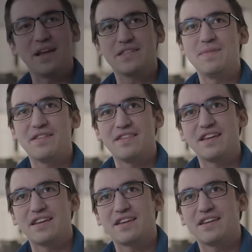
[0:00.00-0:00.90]
makes me
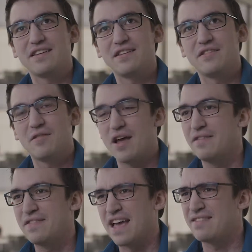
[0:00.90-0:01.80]
think
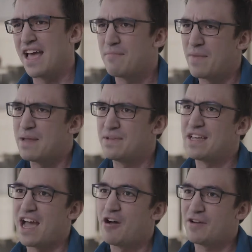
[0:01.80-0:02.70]
that might be
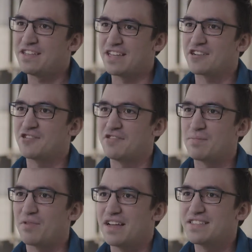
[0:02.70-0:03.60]
how he's actually
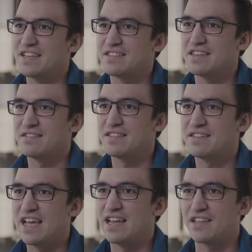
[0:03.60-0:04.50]
processing the
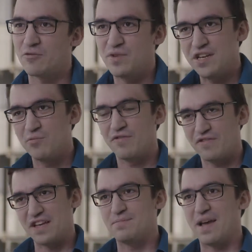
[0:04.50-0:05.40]
day. Like when he
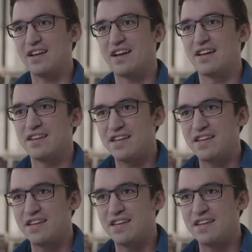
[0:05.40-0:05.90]
reflects back on it,